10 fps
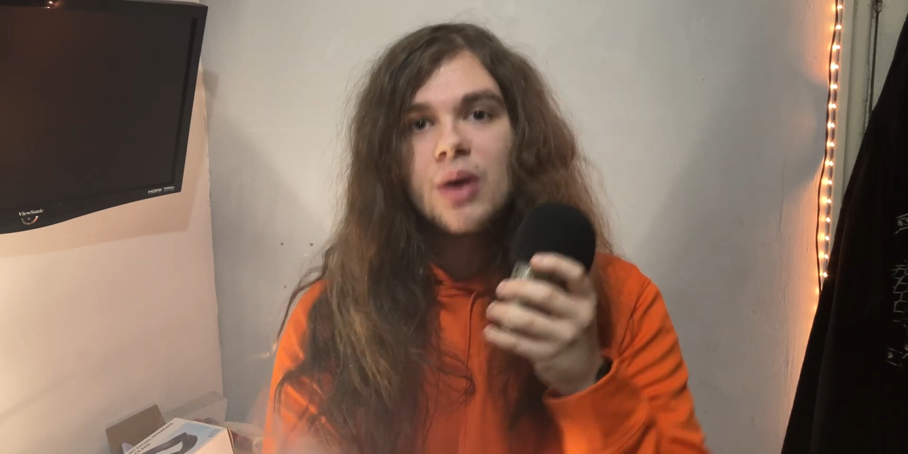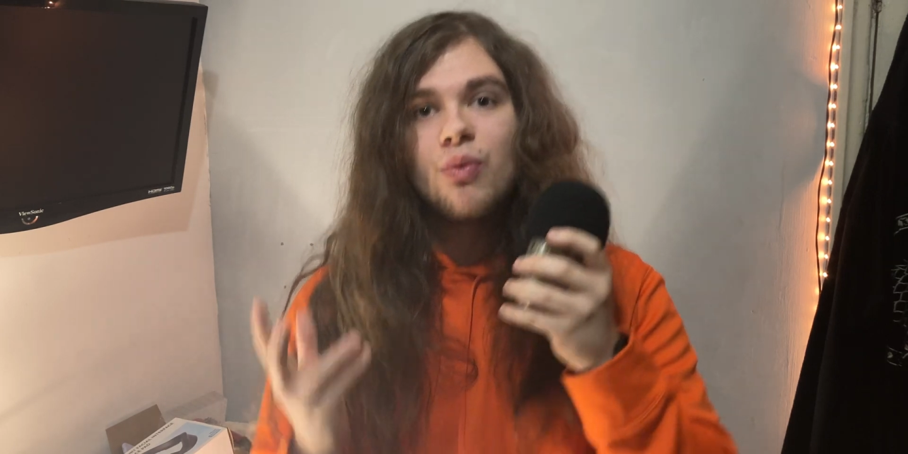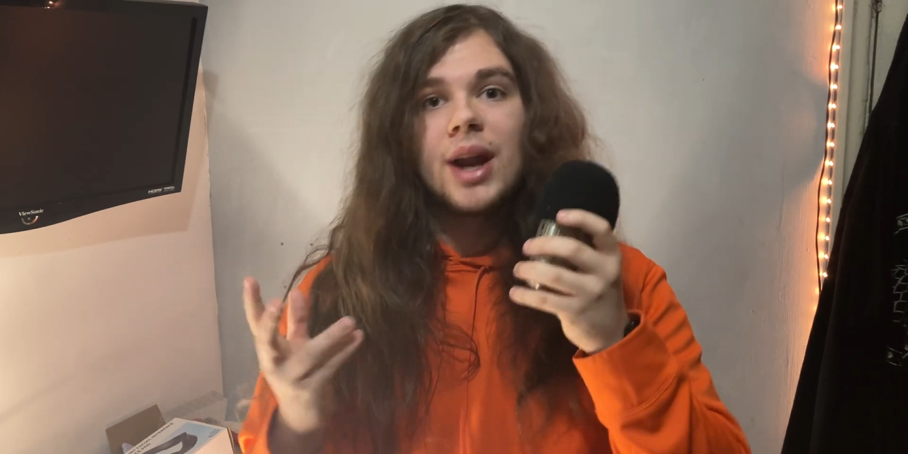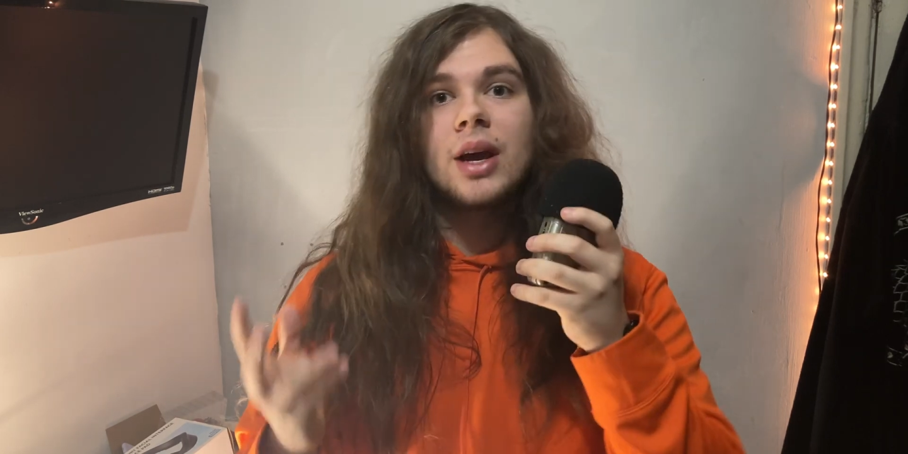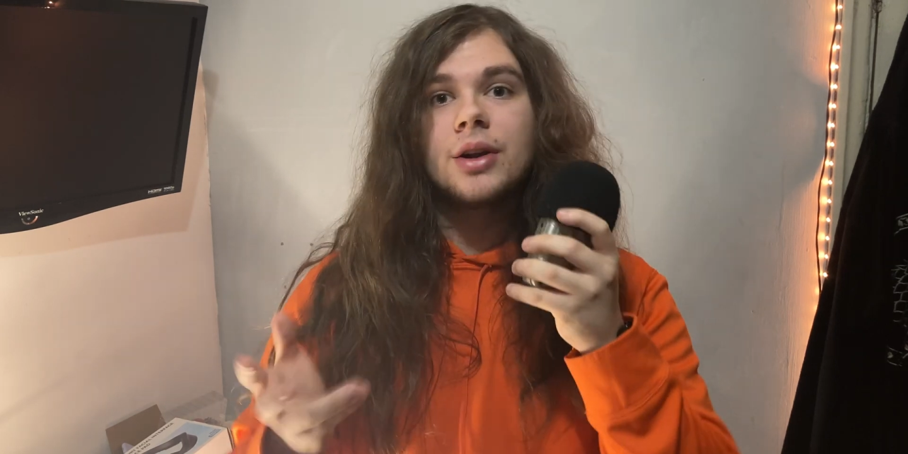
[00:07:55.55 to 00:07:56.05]

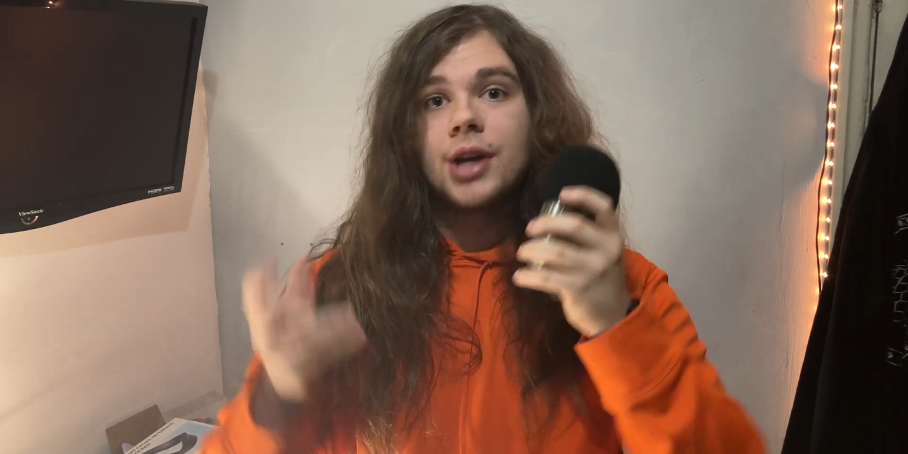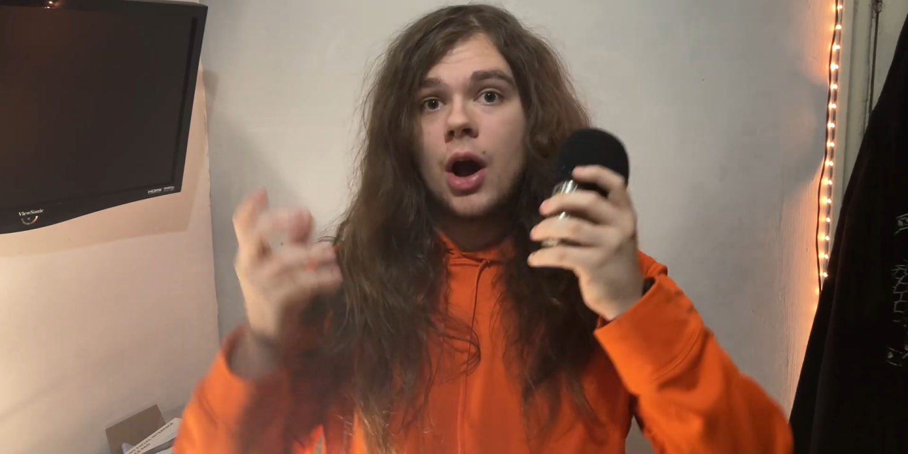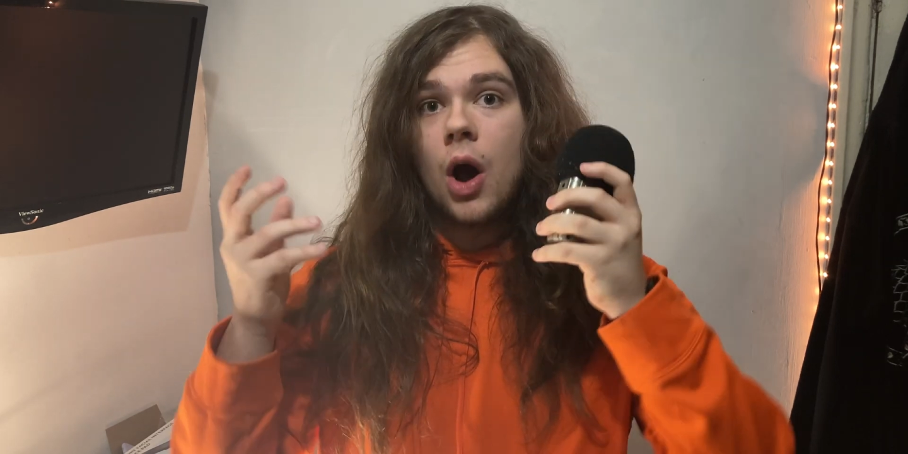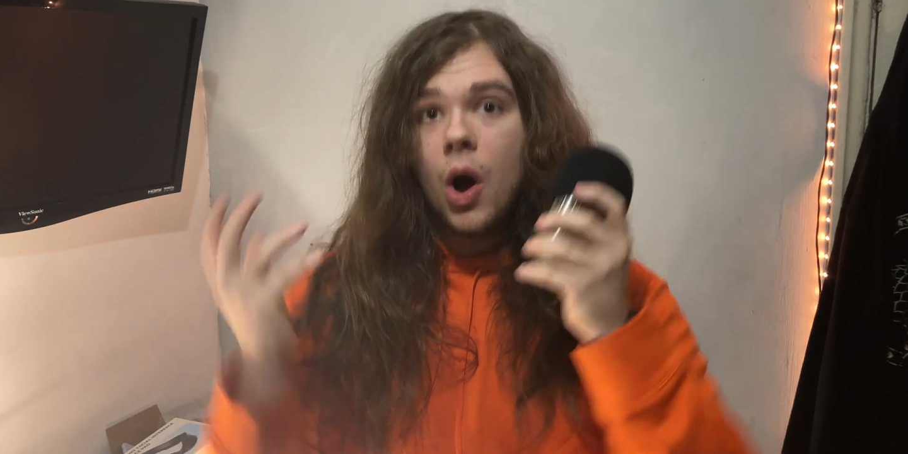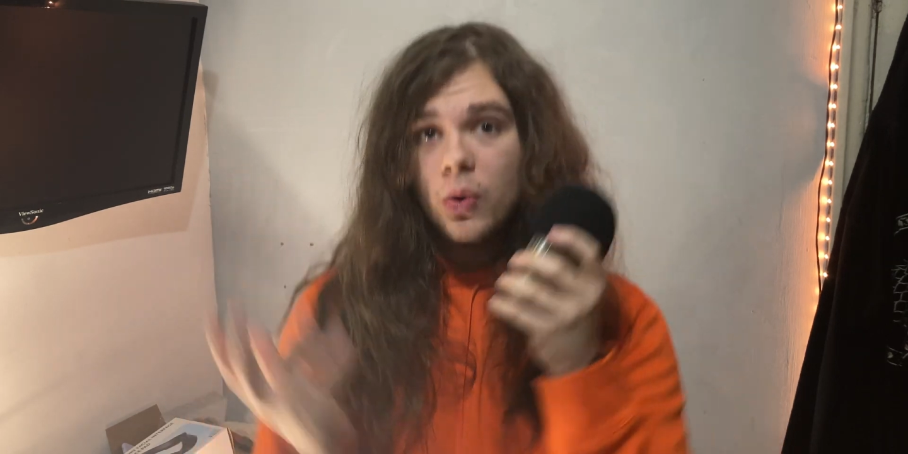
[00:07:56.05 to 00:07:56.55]
running on your
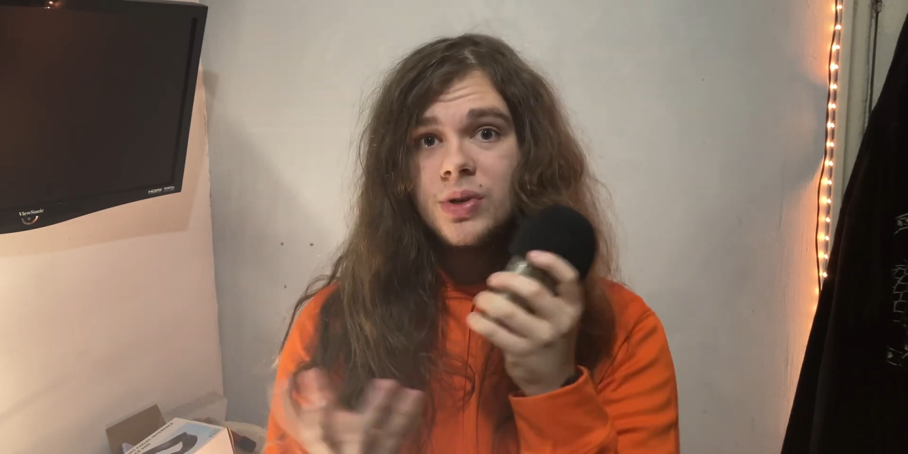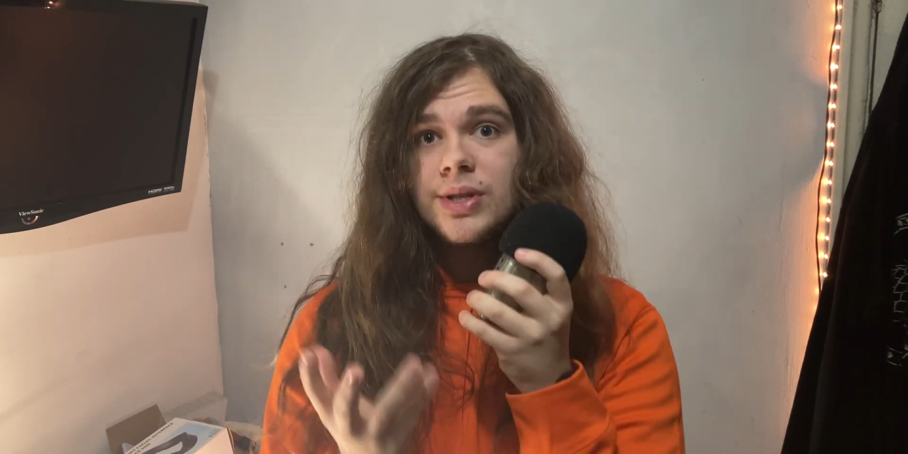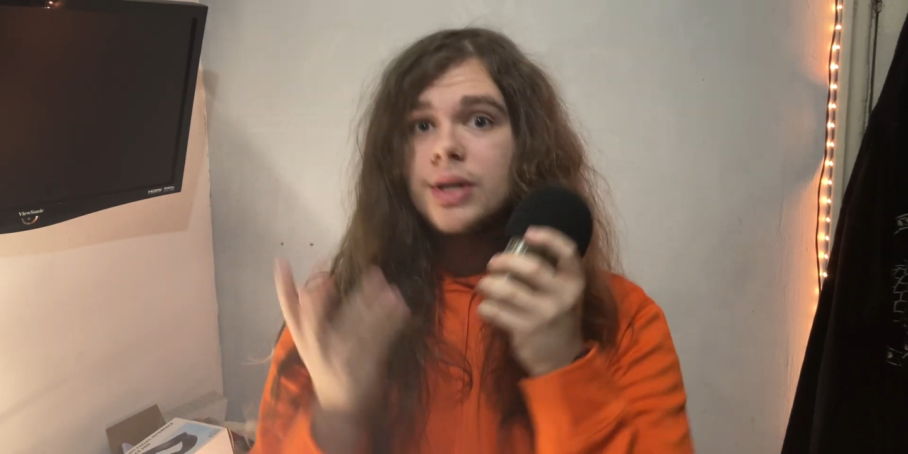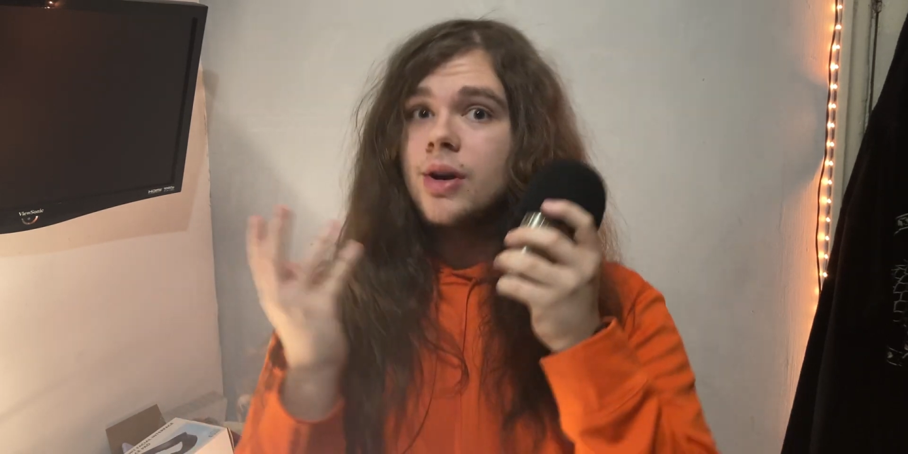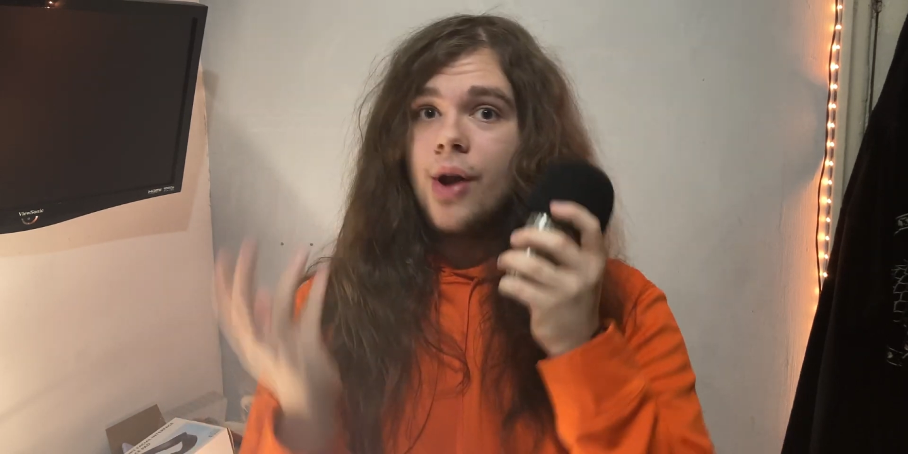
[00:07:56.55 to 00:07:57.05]

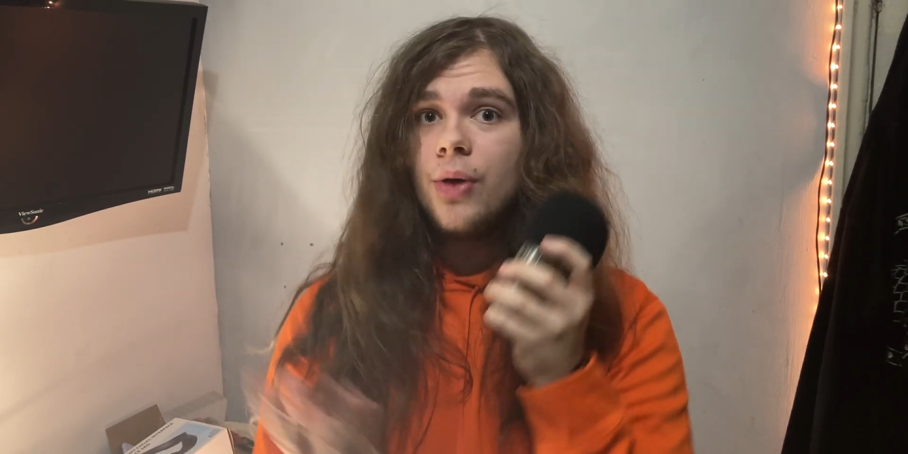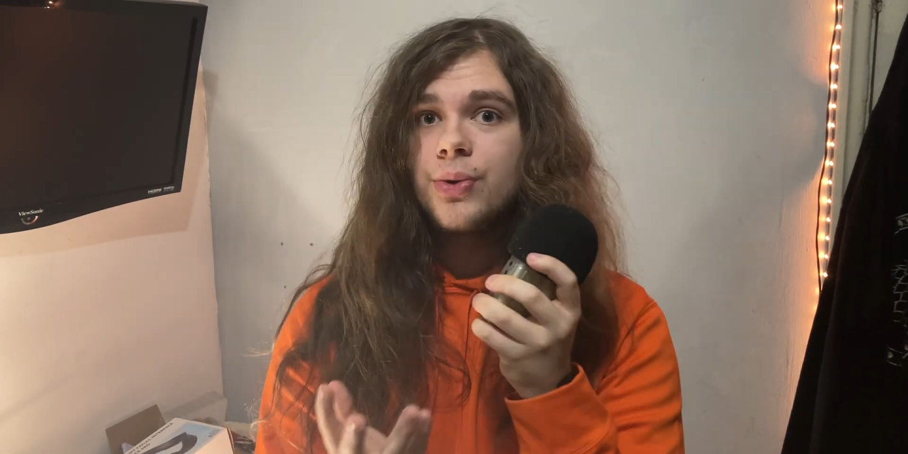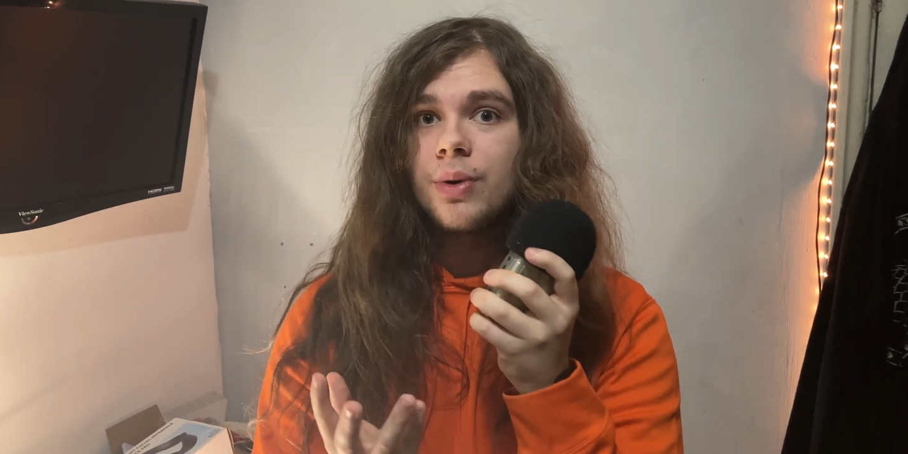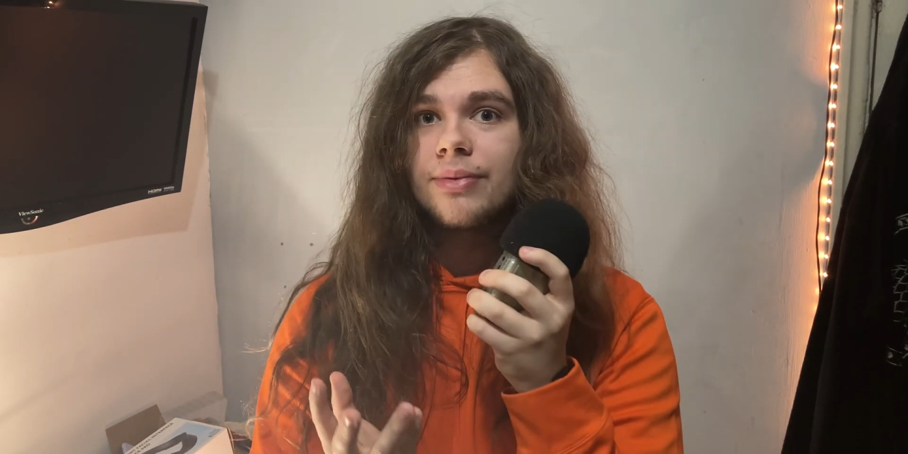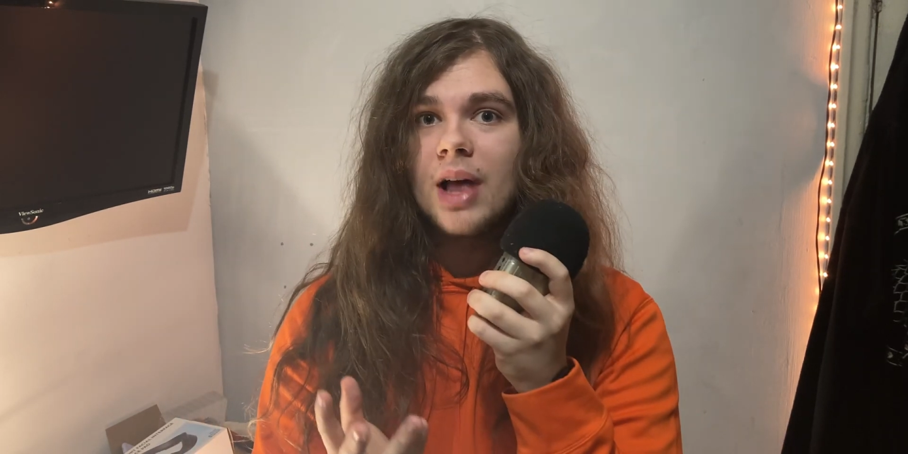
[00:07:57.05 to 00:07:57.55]
host, not
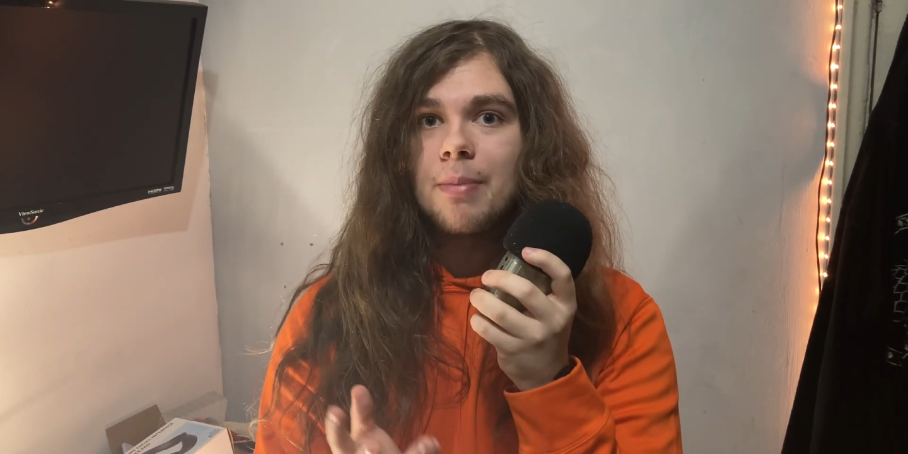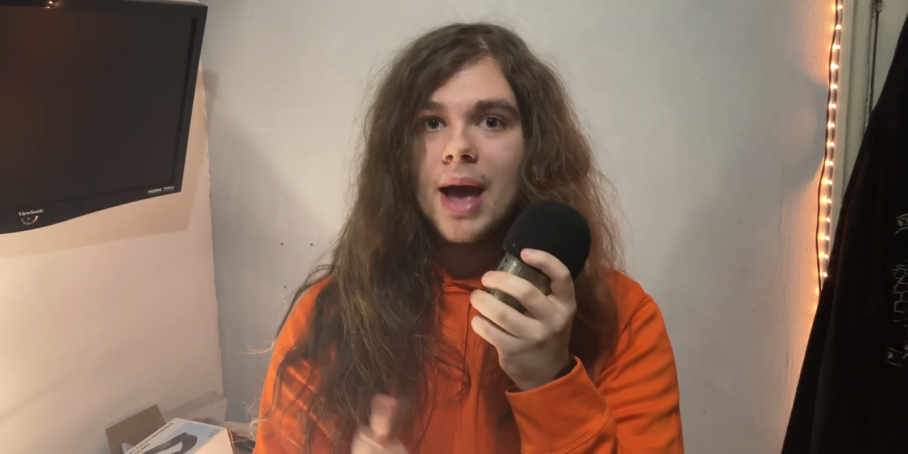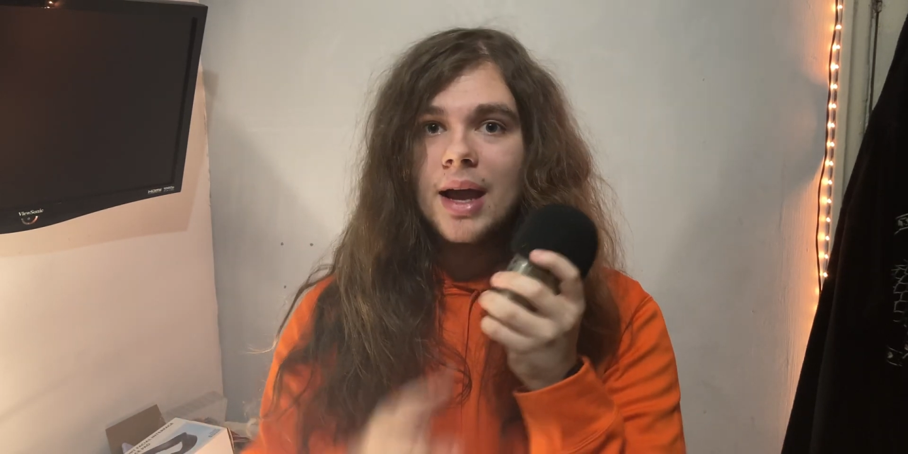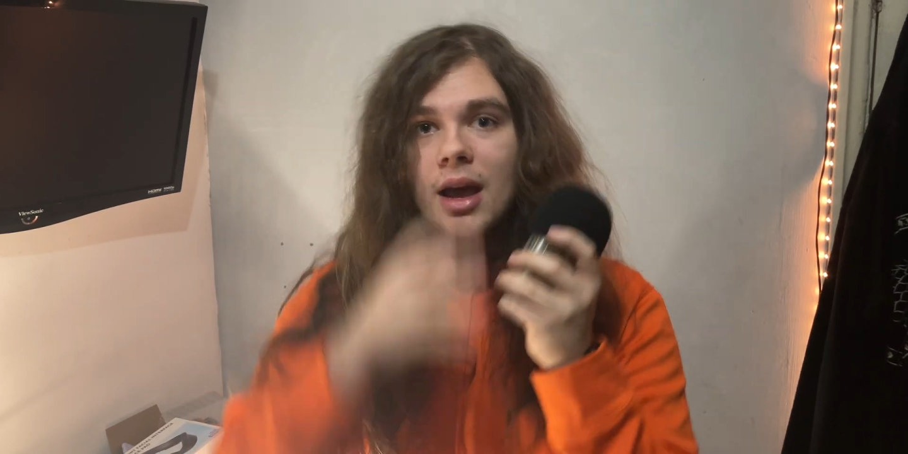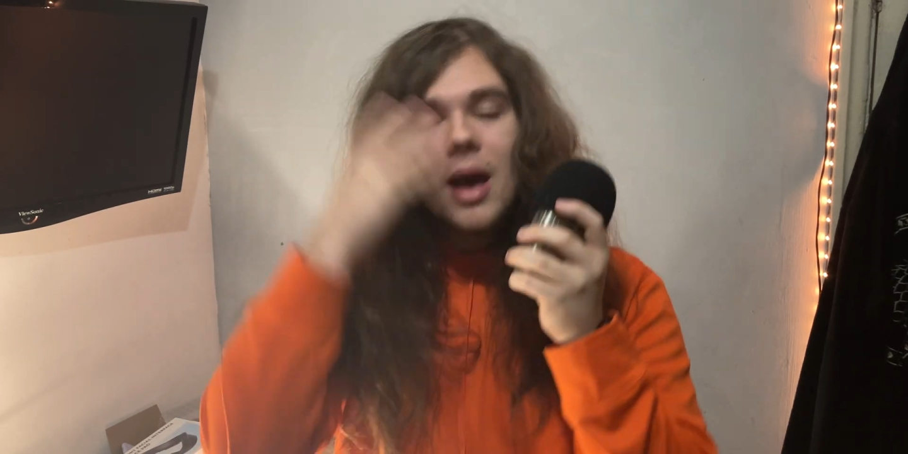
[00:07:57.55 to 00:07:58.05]
through a
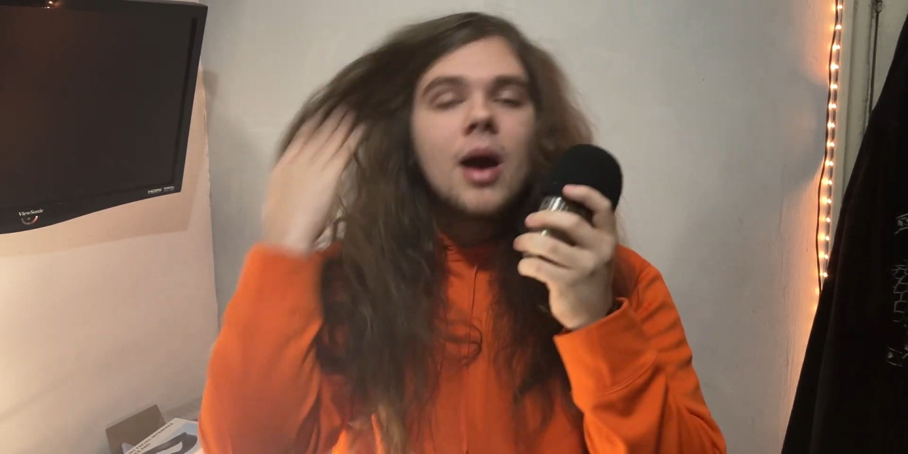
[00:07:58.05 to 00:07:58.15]
Flatpak,